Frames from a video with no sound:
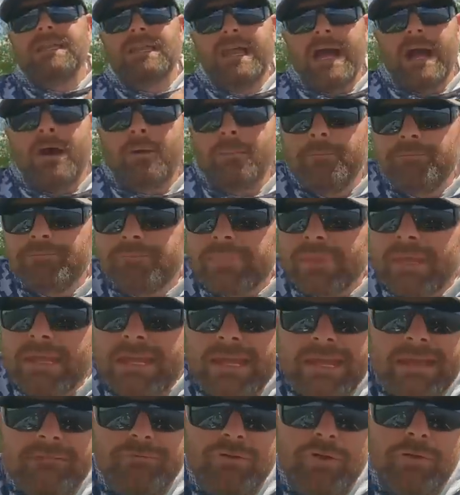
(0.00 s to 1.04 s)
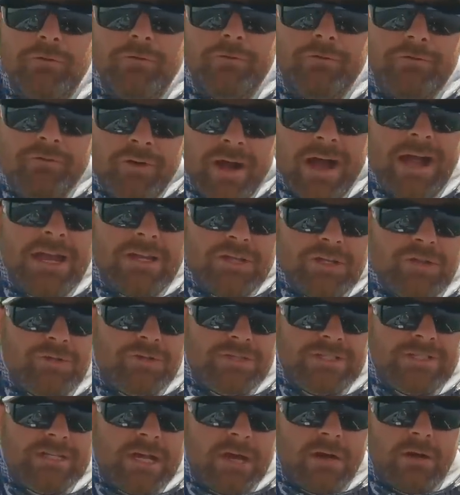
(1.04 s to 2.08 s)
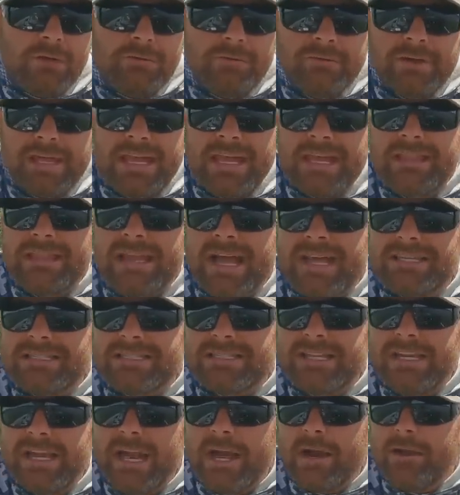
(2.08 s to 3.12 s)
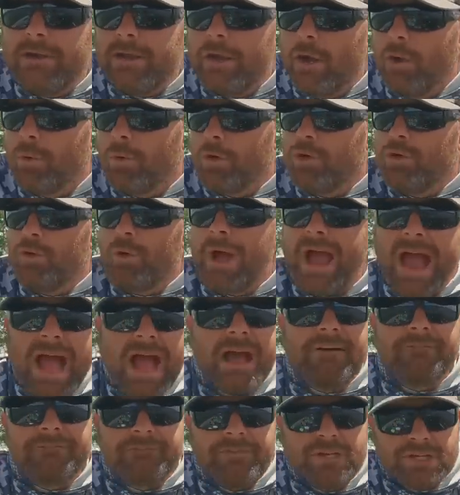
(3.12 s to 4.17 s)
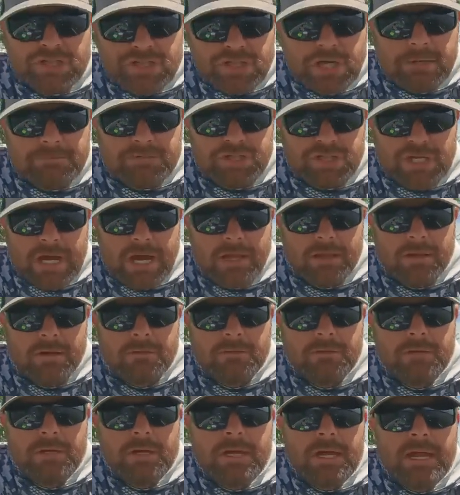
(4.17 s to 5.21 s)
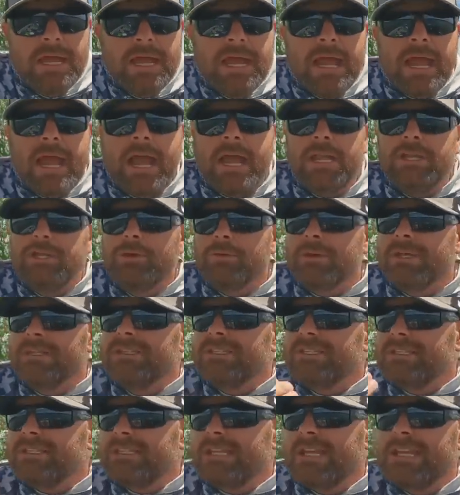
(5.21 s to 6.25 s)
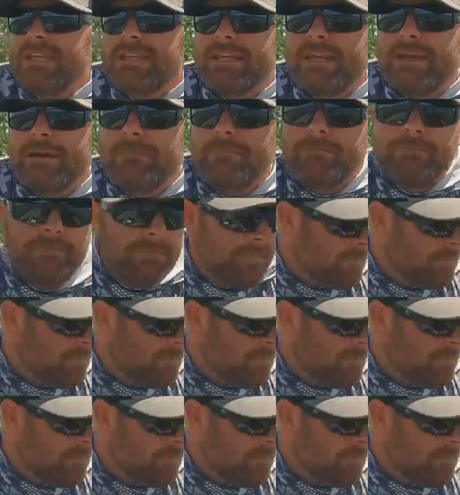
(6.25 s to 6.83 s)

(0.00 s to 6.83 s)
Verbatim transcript: Now, if you find yourself in that scenario where you have fish up shallow and you can see them